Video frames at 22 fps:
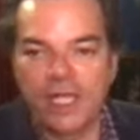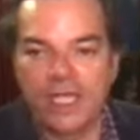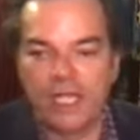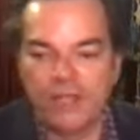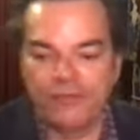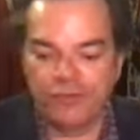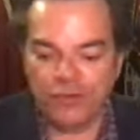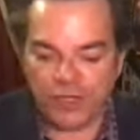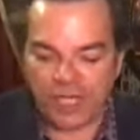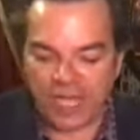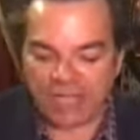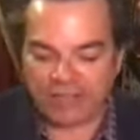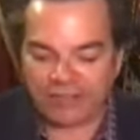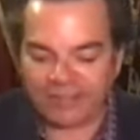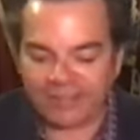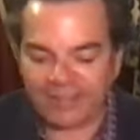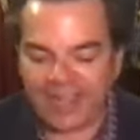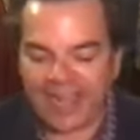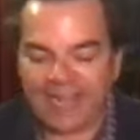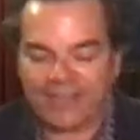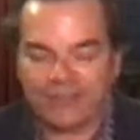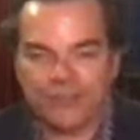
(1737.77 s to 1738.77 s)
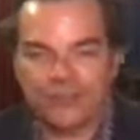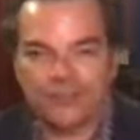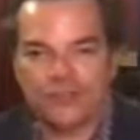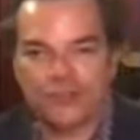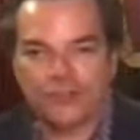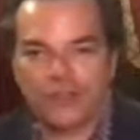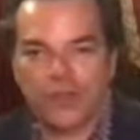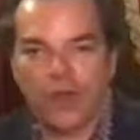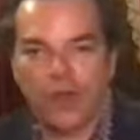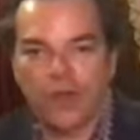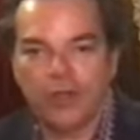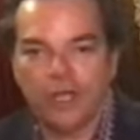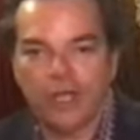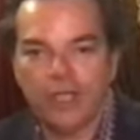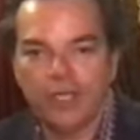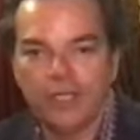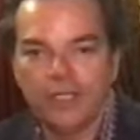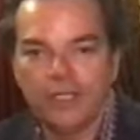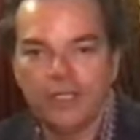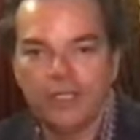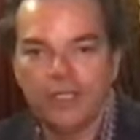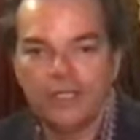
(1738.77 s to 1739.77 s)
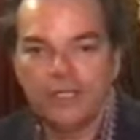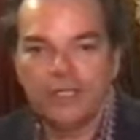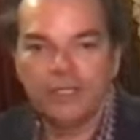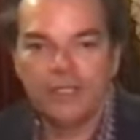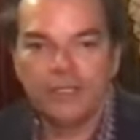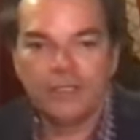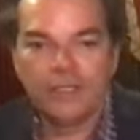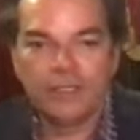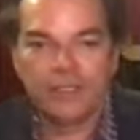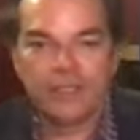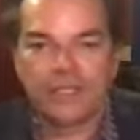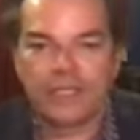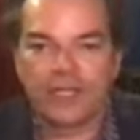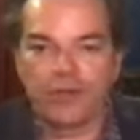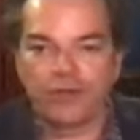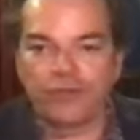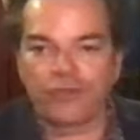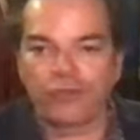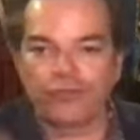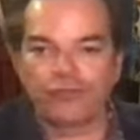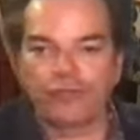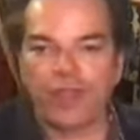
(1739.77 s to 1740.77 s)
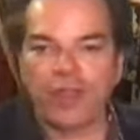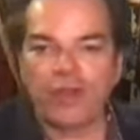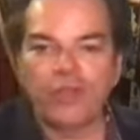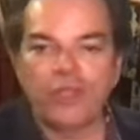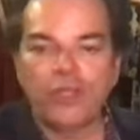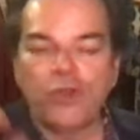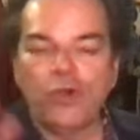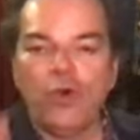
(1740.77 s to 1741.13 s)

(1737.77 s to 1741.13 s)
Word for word: If you got scotch and soda, here's a very